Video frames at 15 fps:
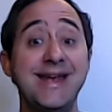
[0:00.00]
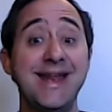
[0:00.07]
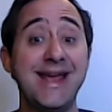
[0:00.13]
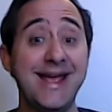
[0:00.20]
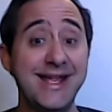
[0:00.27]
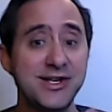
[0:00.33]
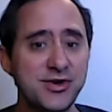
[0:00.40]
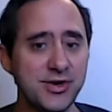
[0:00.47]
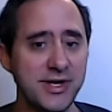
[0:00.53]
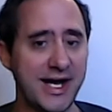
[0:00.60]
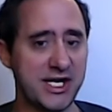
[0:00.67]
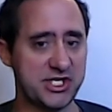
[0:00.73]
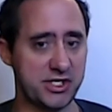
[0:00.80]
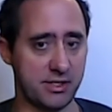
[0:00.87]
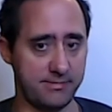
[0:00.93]
an
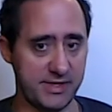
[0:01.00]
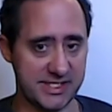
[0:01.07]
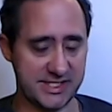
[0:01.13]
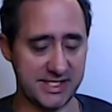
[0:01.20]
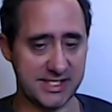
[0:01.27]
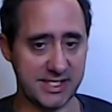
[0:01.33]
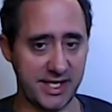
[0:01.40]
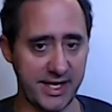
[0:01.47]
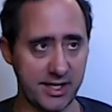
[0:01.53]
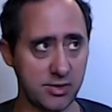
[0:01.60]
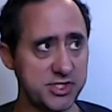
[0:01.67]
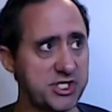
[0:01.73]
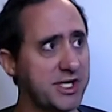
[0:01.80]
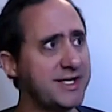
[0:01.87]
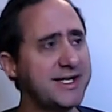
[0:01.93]
international business
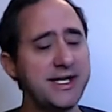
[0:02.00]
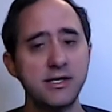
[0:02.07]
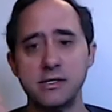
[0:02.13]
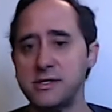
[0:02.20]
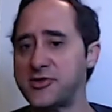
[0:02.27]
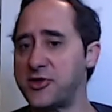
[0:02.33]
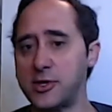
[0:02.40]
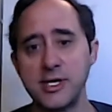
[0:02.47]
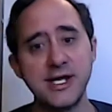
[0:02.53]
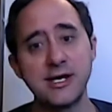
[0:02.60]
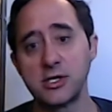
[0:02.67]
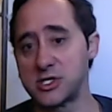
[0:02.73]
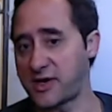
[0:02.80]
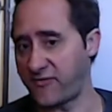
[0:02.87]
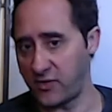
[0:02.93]
language until 30
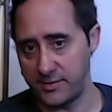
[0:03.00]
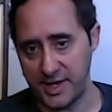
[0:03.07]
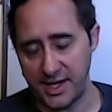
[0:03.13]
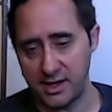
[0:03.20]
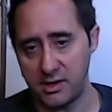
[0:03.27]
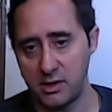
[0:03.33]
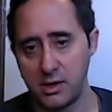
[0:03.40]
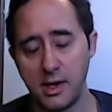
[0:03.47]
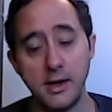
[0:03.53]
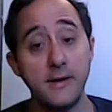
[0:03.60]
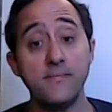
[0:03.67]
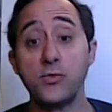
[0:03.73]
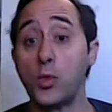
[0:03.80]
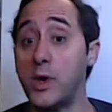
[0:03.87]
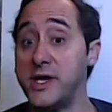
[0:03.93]
years from now,
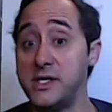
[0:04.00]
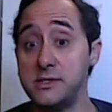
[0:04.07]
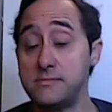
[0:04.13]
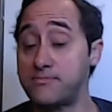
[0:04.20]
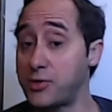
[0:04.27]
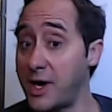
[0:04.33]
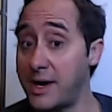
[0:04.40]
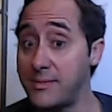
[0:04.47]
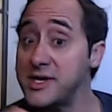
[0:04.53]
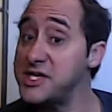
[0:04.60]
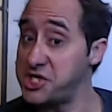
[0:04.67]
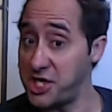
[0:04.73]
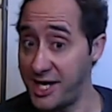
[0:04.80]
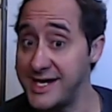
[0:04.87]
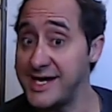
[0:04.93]
when probably
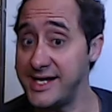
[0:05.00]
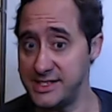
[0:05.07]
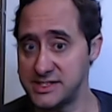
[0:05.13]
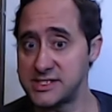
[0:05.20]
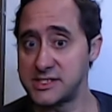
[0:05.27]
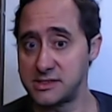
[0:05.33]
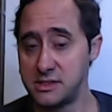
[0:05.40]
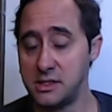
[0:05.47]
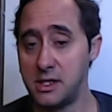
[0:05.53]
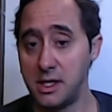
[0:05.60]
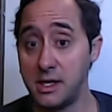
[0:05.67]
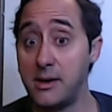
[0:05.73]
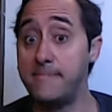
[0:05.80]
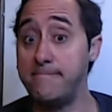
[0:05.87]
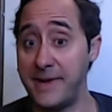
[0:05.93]
Chinese,
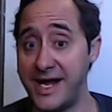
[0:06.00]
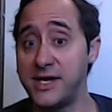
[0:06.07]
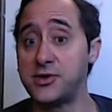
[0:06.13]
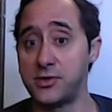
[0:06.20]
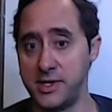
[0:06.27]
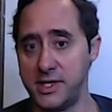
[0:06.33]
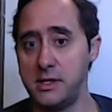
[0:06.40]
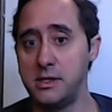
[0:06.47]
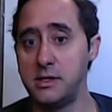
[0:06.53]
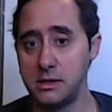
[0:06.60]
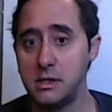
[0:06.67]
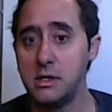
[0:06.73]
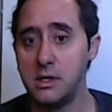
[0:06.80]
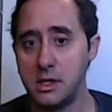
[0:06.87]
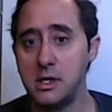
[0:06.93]
Mandarin,
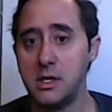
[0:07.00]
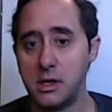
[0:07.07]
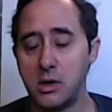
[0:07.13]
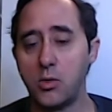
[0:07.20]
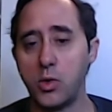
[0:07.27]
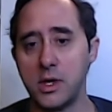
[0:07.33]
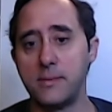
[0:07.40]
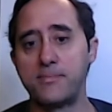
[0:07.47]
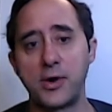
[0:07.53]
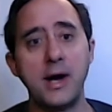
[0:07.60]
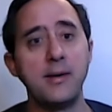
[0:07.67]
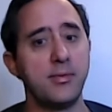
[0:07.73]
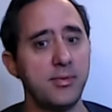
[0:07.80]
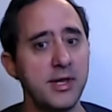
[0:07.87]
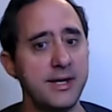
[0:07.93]
will
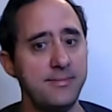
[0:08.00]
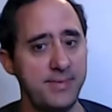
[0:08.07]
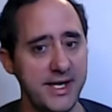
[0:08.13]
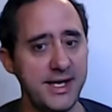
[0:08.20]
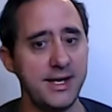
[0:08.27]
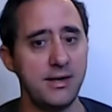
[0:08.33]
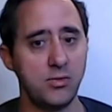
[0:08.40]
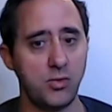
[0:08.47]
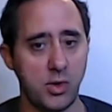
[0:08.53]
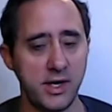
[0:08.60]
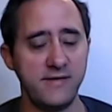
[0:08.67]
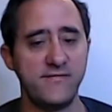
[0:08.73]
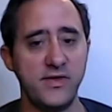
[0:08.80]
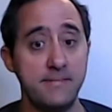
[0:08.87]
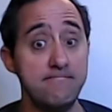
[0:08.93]
probably be
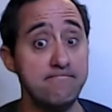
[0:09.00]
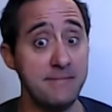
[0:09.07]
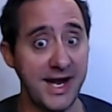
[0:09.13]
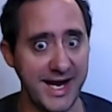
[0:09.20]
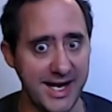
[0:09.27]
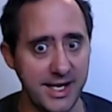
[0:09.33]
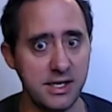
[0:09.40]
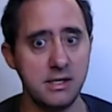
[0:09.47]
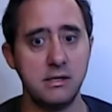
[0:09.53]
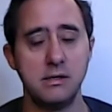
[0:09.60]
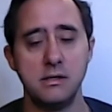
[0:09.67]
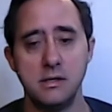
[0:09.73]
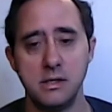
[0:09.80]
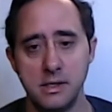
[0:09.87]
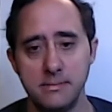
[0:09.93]
one of the
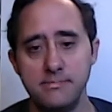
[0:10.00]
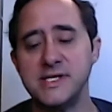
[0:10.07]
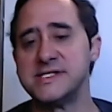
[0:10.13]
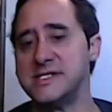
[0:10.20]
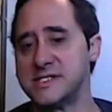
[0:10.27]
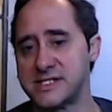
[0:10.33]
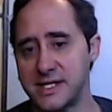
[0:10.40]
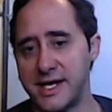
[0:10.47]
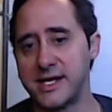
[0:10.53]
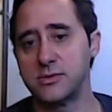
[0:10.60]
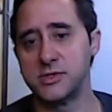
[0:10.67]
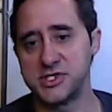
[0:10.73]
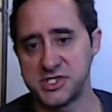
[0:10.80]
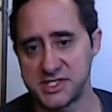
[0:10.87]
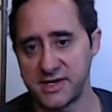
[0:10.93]
main business
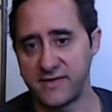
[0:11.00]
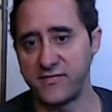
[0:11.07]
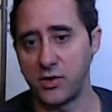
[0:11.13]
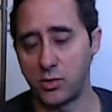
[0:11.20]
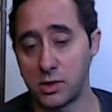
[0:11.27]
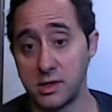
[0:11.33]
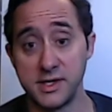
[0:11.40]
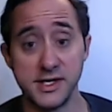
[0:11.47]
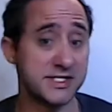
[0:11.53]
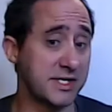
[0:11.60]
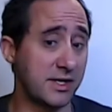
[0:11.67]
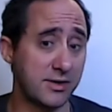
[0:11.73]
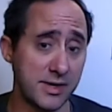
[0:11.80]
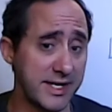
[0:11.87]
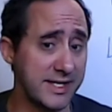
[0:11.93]
languages of the world.
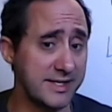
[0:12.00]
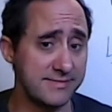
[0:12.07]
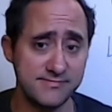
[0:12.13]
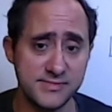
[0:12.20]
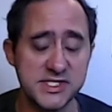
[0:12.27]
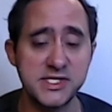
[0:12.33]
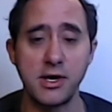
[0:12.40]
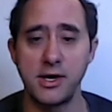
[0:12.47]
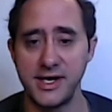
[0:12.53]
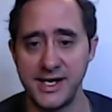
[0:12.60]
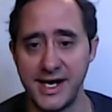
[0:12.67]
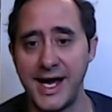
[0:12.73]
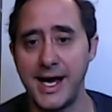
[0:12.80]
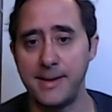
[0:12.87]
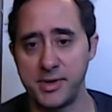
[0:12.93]
It's already starting
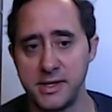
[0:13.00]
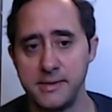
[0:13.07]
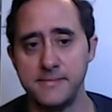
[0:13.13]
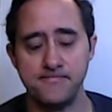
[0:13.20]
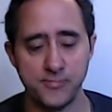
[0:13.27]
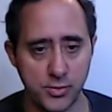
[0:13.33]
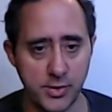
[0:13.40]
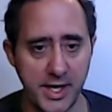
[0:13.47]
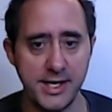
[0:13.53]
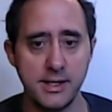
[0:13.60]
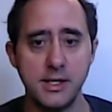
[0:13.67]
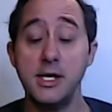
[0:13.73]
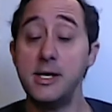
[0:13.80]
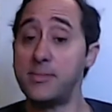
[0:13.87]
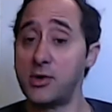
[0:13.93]
to happen,
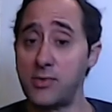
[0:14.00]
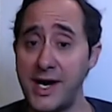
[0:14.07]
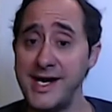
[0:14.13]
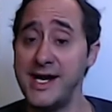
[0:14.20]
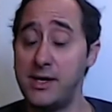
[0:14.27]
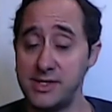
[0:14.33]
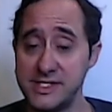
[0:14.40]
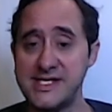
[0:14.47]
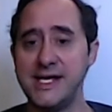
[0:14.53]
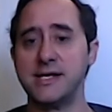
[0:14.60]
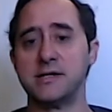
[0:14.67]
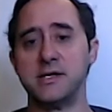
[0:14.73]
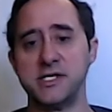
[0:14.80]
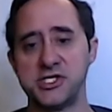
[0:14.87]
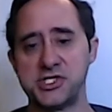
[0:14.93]
right? But right now it's
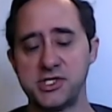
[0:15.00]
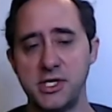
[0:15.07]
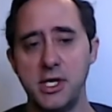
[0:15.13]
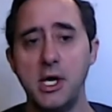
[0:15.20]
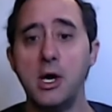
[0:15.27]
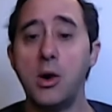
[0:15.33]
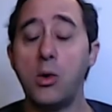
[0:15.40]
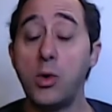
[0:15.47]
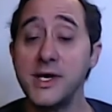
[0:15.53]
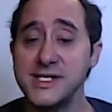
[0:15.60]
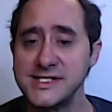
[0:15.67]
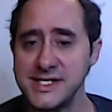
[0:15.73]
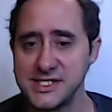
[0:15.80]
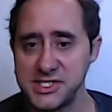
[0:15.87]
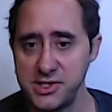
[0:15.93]
English. What
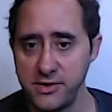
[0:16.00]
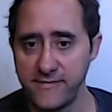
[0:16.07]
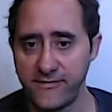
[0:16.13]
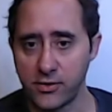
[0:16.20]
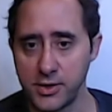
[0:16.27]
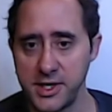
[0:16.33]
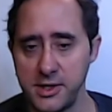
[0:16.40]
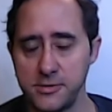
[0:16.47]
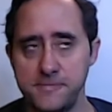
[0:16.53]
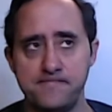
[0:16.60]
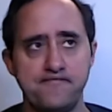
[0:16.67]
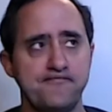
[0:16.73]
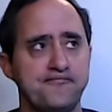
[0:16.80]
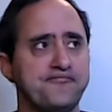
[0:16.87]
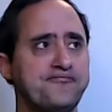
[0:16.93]
does this do for
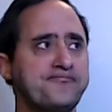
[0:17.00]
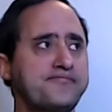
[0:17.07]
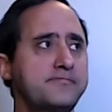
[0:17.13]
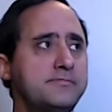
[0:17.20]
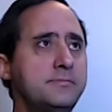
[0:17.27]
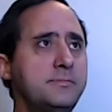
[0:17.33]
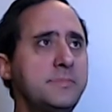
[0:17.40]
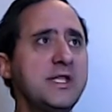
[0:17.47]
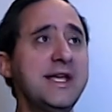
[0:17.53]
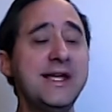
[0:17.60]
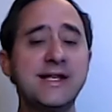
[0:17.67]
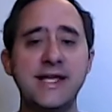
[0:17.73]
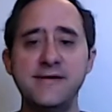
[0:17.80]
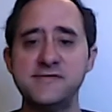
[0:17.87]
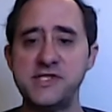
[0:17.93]
you?
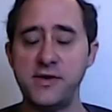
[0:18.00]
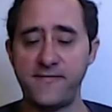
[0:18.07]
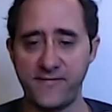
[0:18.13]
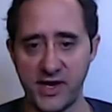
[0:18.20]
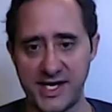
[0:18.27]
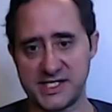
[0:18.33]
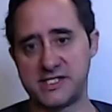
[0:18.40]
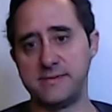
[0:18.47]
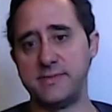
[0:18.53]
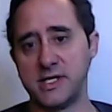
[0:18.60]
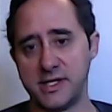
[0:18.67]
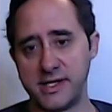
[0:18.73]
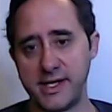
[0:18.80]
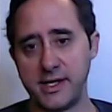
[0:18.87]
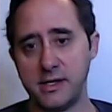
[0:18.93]
It gives you
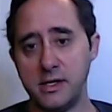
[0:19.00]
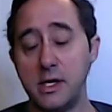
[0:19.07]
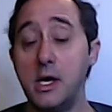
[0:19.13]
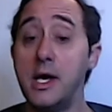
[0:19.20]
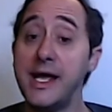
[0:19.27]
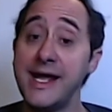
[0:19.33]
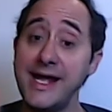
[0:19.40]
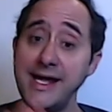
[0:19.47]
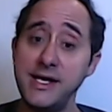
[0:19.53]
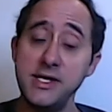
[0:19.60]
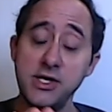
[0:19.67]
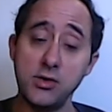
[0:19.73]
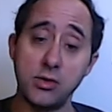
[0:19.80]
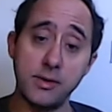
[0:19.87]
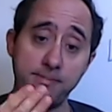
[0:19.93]
flexibility.
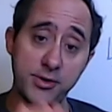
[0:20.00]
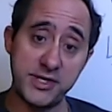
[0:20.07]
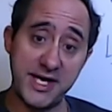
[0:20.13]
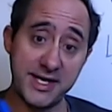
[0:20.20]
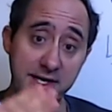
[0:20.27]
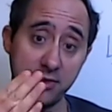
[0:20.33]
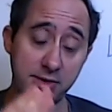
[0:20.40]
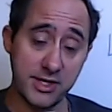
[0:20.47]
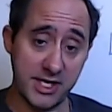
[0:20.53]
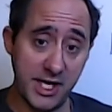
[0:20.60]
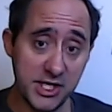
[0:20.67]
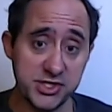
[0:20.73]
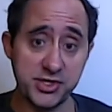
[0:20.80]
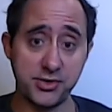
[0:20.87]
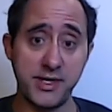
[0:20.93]
In your particular
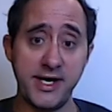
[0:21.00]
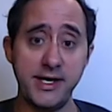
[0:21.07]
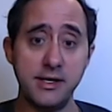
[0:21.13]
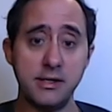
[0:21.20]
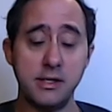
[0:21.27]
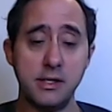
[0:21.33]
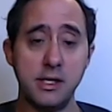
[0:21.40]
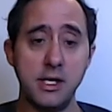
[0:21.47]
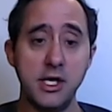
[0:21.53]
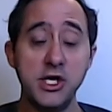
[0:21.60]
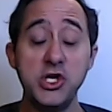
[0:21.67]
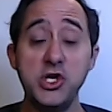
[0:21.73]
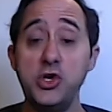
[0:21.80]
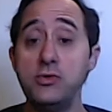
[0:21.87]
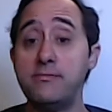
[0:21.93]
country,
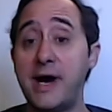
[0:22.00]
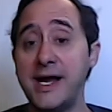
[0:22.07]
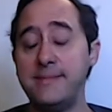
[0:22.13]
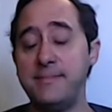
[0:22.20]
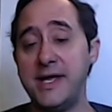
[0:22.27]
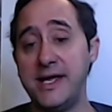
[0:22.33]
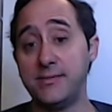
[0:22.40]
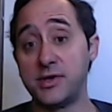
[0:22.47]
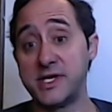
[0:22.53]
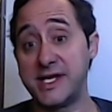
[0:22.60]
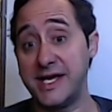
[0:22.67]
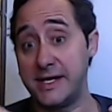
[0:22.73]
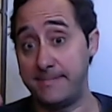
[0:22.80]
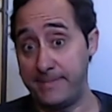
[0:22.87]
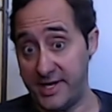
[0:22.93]
you might be able to
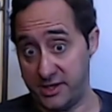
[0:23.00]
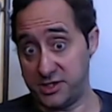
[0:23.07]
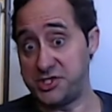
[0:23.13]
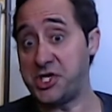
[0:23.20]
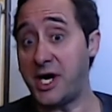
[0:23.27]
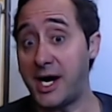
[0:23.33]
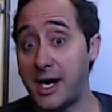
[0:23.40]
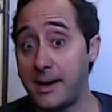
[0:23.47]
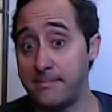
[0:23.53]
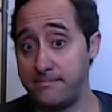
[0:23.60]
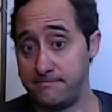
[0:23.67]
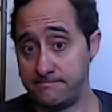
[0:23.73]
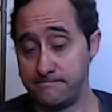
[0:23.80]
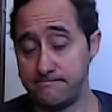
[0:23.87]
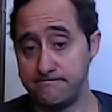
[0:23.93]
get a better
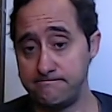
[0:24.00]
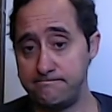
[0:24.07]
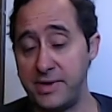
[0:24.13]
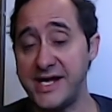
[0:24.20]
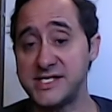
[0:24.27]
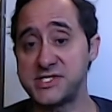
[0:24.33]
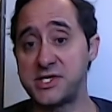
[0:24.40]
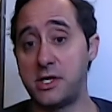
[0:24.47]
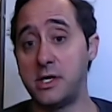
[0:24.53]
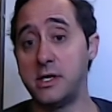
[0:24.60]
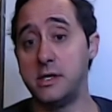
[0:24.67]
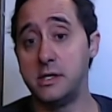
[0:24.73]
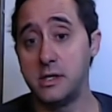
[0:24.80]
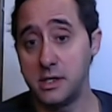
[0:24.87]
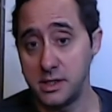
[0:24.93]
job based
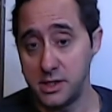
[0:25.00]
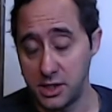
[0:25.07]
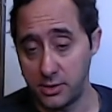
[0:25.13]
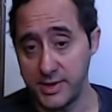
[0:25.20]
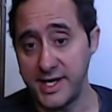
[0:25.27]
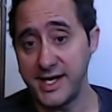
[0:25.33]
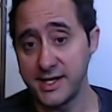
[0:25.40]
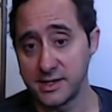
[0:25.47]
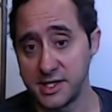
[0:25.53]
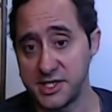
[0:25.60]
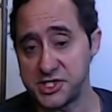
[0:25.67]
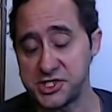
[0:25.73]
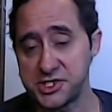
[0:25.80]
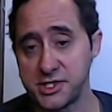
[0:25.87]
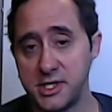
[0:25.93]
on knowing
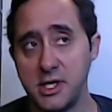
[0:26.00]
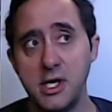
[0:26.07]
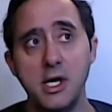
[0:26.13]
English.